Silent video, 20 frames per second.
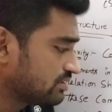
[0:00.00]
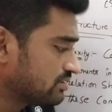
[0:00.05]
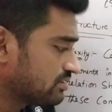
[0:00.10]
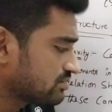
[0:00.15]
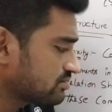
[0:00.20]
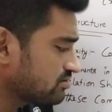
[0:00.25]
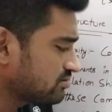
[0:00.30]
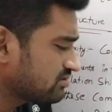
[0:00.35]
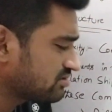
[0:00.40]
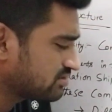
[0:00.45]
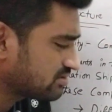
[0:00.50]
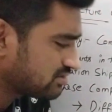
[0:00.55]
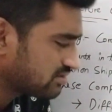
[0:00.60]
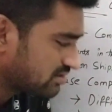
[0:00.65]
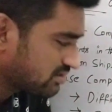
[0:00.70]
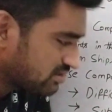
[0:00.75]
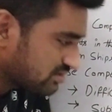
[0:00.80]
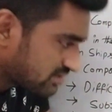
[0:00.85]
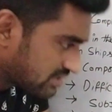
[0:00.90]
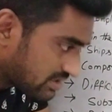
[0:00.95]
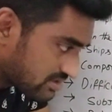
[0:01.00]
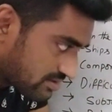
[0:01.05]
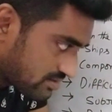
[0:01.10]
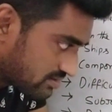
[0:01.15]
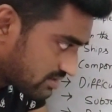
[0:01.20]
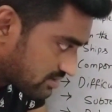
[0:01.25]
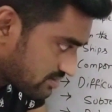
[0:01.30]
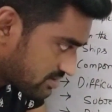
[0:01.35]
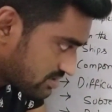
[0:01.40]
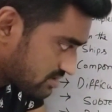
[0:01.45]
so
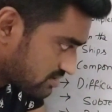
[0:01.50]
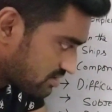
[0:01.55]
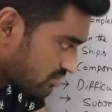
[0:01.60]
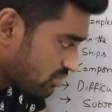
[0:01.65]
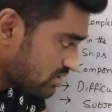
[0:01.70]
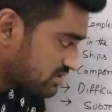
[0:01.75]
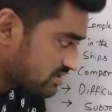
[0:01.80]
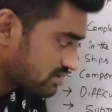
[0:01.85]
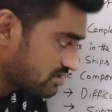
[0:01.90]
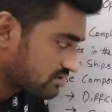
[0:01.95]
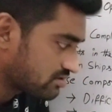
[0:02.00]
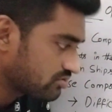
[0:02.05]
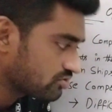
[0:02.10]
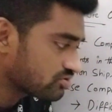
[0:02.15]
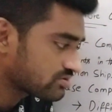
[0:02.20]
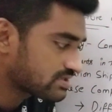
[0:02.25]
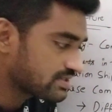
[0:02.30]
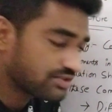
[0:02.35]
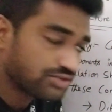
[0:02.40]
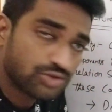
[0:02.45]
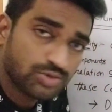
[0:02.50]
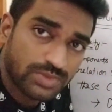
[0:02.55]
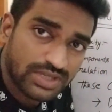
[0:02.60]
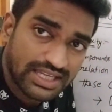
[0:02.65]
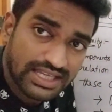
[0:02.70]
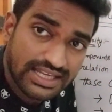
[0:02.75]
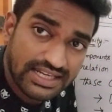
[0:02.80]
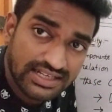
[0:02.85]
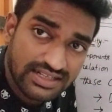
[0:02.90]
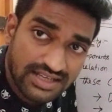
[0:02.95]
that system is said to
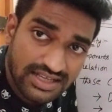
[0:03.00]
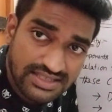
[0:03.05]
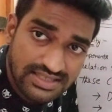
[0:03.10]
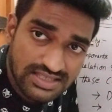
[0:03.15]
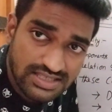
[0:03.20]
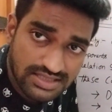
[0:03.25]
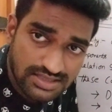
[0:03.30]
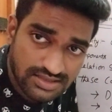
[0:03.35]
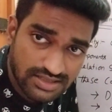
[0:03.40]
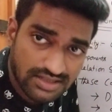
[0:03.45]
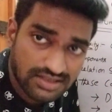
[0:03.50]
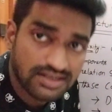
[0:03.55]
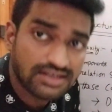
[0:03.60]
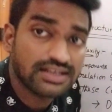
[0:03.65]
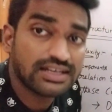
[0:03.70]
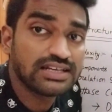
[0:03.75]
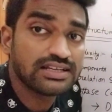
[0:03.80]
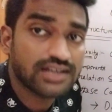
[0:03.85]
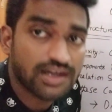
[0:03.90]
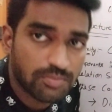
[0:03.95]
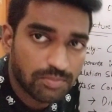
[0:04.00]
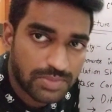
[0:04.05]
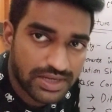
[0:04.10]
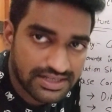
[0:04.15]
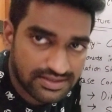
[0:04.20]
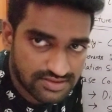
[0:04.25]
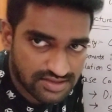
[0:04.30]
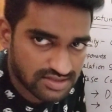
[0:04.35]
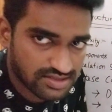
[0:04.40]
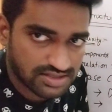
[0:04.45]
be inconsistent and
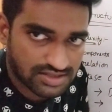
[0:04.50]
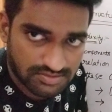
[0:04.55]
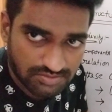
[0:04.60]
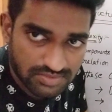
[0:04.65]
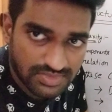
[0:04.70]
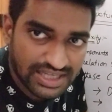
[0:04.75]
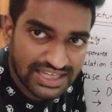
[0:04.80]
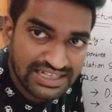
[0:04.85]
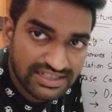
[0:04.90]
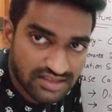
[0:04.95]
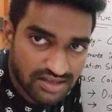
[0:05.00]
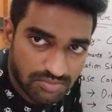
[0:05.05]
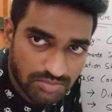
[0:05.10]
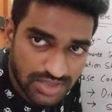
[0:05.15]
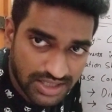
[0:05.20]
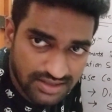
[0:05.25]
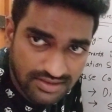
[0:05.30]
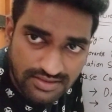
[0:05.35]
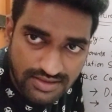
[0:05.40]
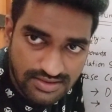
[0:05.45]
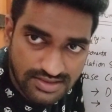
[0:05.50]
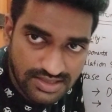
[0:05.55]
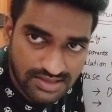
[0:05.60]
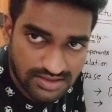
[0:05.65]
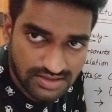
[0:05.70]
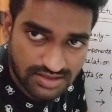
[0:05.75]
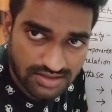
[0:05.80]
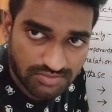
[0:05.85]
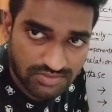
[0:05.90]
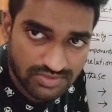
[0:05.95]
incomplete
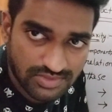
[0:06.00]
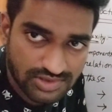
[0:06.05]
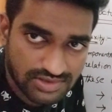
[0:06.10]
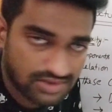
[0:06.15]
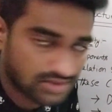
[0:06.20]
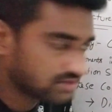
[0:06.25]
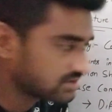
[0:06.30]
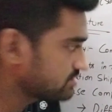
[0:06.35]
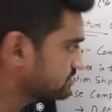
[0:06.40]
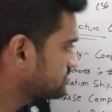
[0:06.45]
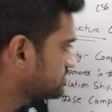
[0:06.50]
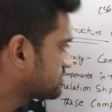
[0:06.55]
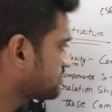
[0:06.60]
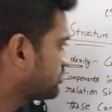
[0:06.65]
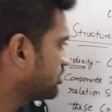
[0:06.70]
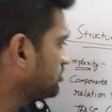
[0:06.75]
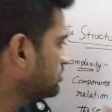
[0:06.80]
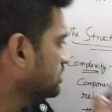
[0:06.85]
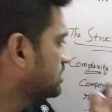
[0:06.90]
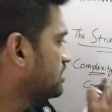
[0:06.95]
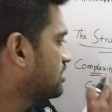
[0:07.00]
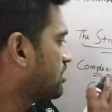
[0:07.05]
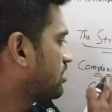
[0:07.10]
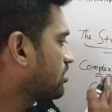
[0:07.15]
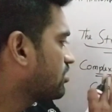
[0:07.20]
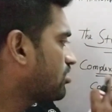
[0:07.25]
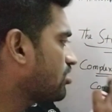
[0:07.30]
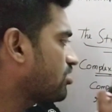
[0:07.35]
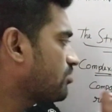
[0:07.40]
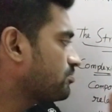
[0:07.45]
system. So this is about
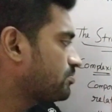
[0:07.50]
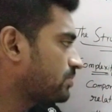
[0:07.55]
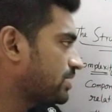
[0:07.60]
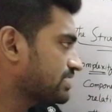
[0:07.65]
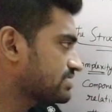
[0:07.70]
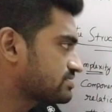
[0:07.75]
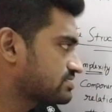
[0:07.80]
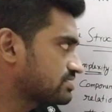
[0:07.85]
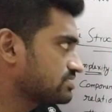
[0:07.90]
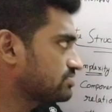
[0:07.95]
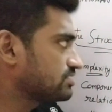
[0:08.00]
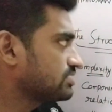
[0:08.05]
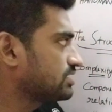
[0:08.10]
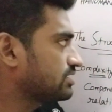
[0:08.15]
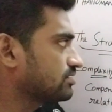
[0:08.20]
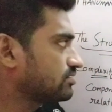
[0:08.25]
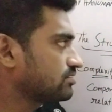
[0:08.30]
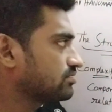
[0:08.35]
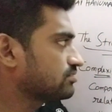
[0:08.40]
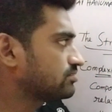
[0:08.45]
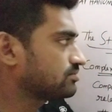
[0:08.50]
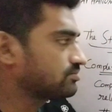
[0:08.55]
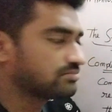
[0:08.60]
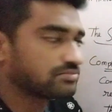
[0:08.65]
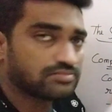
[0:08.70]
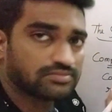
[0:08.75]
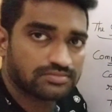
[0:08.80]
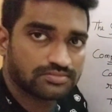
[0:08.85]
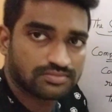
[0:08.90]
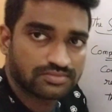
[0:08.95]
complexity
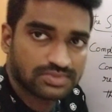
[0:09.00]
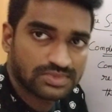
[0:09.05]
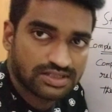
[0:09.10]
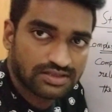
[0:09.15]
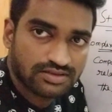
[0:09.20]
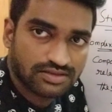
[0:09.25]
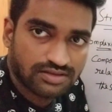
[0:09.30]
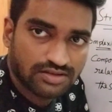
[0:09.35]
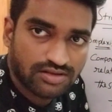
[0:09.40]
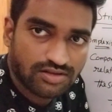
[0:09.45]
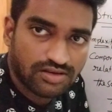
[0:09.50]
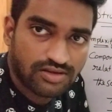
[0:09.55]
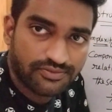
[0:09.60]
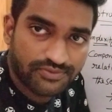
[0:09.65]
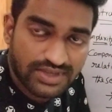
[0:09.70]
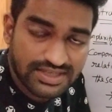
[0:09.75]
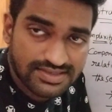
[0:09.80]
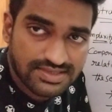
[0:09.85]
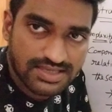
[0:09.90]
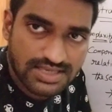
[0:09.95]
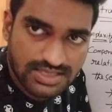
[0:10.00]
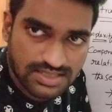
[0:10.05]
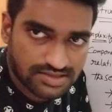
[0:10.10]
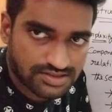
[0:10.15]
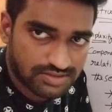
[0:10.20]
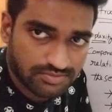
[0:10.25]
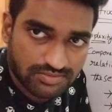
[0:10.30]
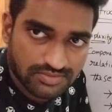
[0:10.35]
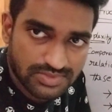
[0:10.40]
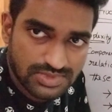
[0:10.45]
of a
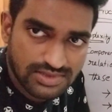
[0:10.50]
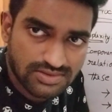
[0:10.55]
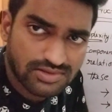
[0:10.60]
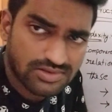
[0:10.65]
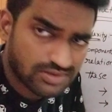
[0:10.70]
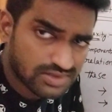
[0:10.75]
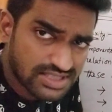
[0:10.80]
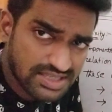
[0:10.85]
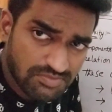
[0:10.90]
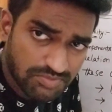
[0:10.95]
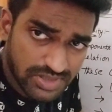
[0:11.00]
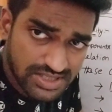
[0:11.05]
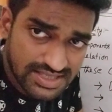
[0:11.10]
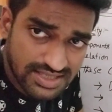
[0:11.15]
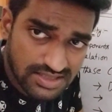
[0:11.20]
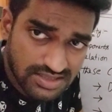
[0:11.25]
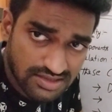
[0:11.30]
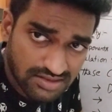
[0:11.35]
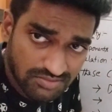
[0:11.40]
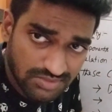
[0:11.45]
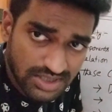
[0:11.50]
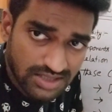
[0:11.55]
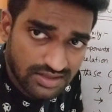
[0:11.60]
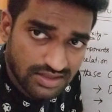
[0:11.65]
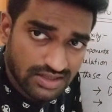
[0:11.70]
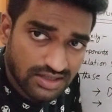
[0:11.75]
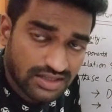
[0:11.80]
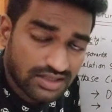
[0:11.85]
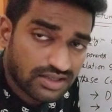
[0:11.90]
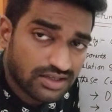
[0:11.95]
system. So simple system.
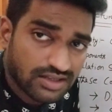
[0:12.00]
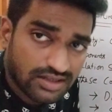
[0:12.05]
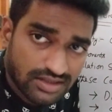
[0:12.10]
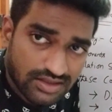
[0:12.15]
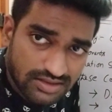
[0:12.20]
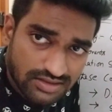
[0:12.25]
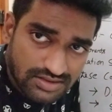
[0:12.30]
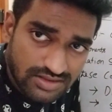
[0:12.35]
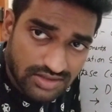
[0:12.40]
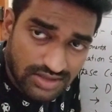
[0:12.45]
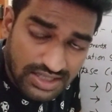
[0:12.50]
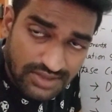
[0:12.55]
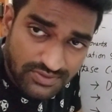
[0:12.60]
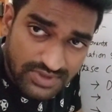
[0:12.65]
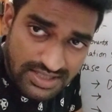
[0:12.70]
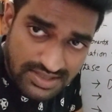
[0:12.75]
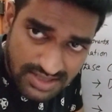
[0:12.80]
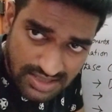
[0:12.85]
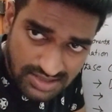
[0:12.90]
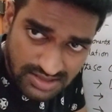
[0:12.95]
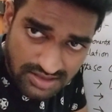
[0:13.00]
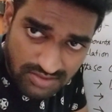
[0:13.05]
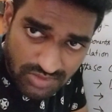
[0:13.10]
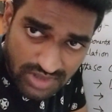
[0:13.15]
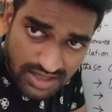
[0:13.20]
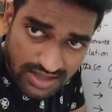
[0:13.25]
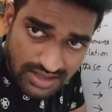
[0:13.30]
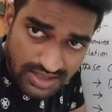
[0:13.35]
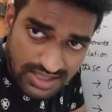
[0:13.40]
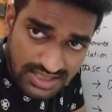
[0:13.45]
So if the system
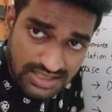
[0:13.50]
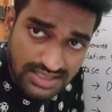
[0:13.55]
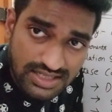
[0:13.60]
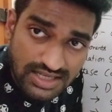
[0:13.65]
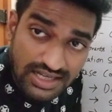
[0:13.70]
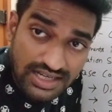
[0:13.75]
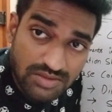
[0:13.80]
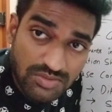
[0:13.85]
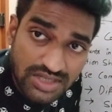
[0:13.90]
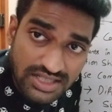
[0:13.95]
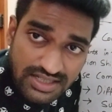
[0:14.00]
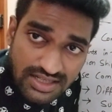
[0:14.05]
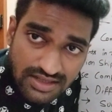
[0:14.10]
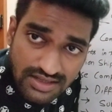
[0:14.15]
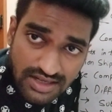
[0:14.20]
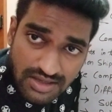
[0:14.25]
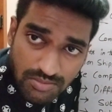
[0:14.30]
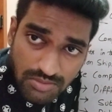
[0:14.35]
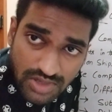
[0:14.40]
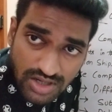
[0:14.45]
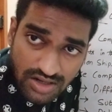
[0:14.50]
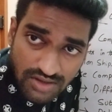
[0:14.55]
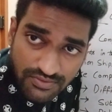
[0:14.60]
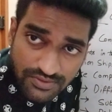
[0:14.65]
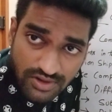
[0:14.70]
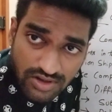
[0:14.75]
contains limited number of